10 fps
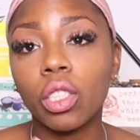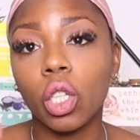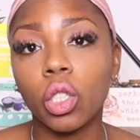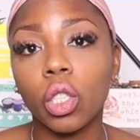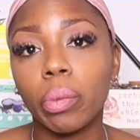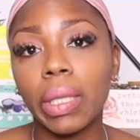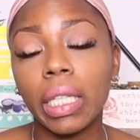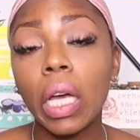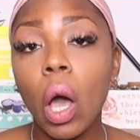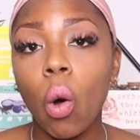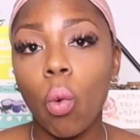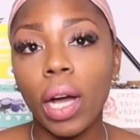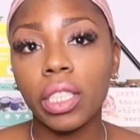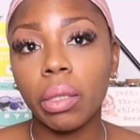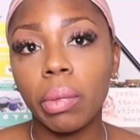So you'll be
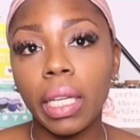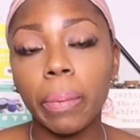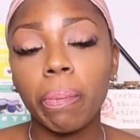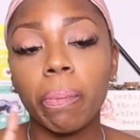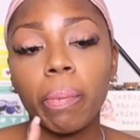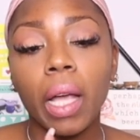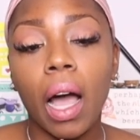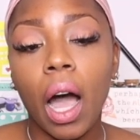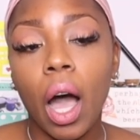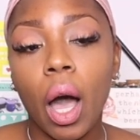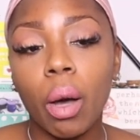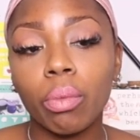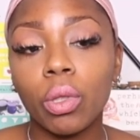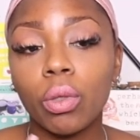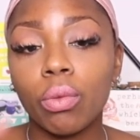watching me
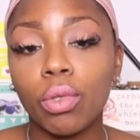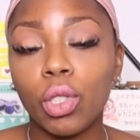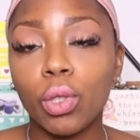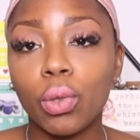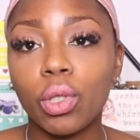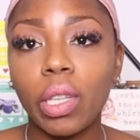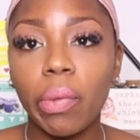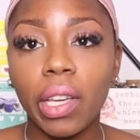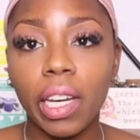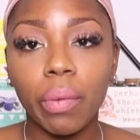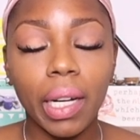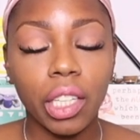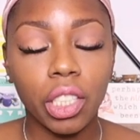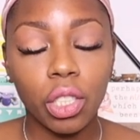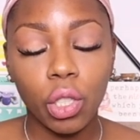um, do something in
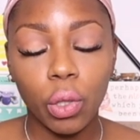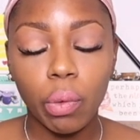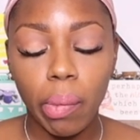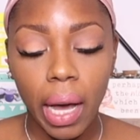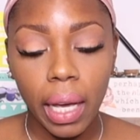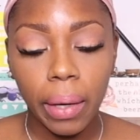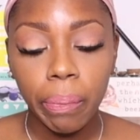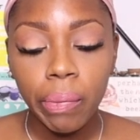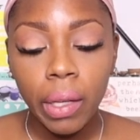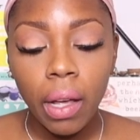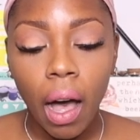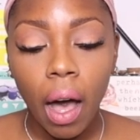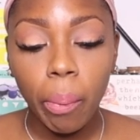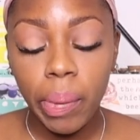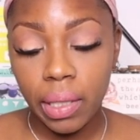relation to my
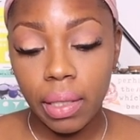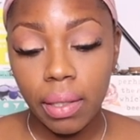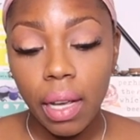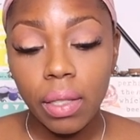uh, business.